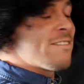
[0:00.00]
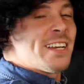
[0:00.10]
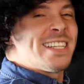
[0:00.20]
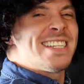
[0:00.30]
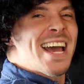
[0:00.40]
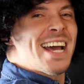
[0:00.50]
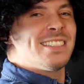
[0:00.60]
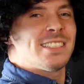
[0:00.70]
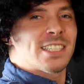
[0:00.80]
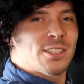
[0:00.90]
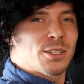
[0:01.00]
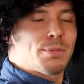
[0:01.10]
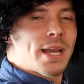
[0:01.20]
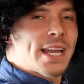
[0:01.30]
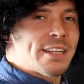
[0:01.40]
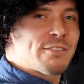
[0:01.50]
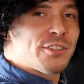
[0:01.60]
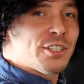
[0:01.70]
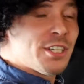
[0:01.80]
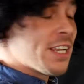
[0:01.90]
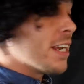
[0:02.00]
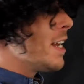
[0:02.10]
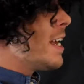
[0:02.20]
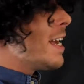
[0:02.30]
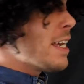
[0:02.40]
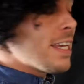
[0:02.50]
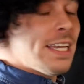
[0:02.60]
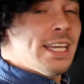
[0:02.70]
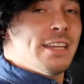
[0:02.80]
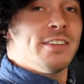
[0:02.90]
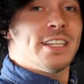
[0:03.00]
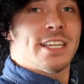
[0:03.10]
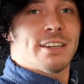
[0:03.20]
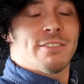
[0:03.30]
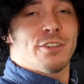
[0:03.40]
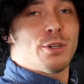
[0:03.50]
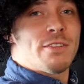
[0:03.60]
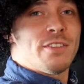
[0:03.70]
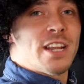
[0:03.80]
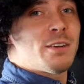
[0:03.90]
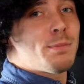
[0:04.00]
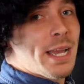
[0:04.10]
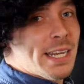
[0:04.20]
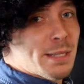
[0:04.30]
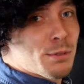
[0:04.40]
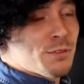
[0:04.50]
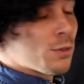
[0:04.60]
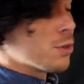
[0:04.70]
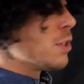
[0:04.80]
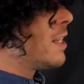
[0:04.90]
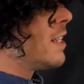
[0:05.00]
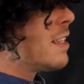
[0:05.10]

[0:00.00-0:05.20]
a fantastic little painting for you today. Even if you have never painted before,